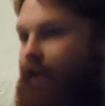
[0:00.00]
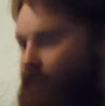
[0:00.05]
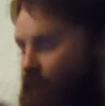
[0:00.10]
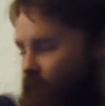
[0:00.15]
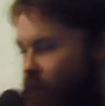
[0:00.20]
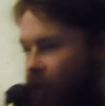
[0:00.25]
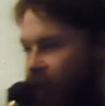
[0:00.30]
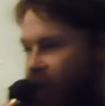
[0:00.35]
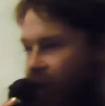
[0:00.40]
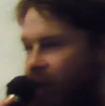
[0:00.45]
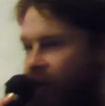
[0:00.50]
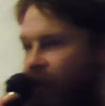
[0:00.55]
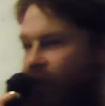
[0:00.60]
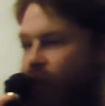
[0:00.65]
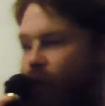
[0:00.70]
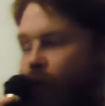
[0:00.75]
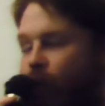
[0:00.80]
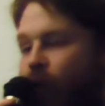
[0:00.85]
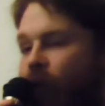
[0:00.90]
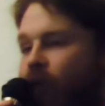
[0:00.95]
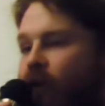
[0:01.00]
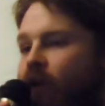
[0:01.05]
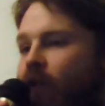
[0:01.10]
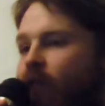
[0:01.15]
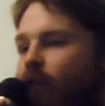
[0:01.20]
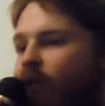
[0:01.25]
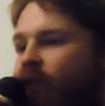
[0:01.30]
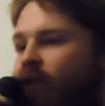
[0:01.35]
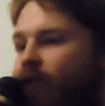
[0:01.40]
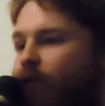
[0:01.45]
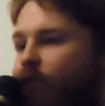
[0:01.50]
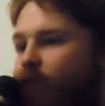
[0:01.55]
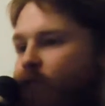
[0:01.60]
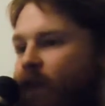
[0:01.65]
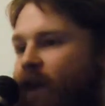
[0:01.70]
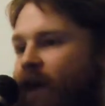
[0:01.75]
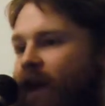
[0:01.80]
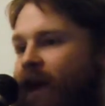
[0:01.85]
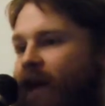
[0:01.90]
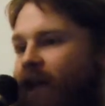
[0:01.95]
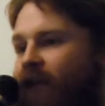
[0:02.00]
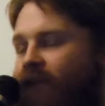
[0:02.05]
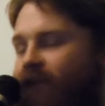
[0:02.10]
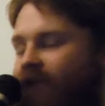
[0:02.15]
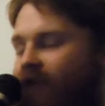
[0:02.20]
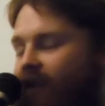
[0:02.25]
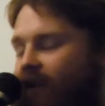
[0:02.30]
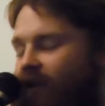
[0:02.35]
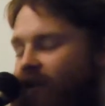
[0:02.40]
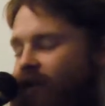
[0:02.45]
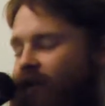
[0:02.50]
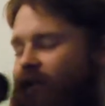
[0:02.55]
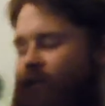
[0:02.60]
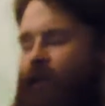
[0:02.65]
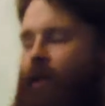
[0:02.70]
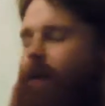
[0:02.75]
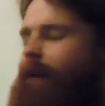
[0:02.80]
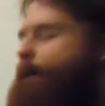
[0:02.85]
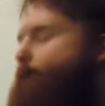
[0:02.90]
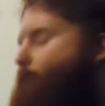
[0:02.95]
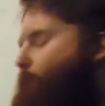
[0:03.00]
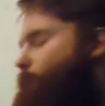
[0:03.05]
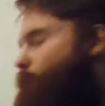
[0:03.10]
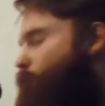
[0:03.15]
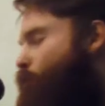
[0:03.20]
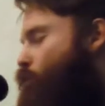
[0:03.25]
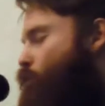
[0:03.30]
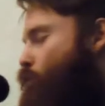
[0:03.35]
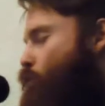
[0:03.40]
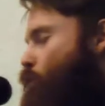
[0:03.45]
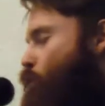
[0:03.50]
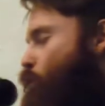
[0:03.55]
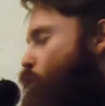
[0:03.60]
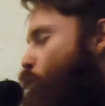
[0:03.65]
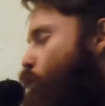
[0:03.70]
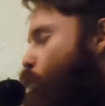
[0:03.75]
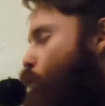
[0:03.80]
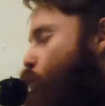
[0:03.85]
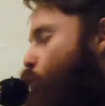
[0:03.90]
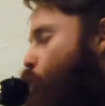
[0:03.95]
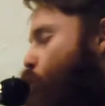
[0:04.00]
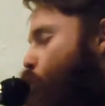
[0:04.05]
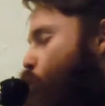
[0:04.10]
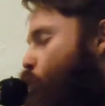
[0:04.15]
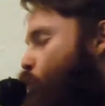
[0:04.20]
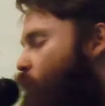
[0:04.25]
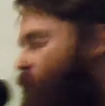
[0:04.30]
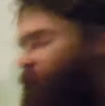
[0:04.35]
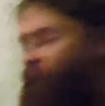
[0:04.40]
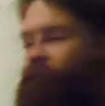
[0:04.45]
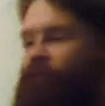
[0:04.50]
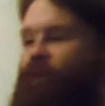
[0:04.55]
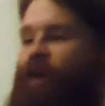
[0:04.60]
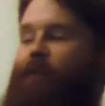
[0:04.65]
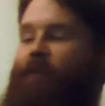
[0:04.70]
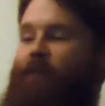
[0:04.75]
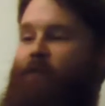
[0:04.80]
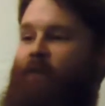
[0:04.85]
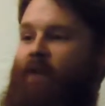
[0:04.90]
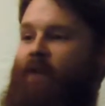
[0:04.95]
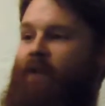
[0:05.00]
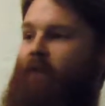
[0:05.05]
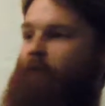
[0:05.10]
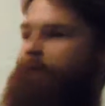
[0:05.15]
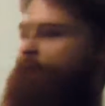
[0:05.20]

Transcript: Okay, so when I put my hands like this and wrap up my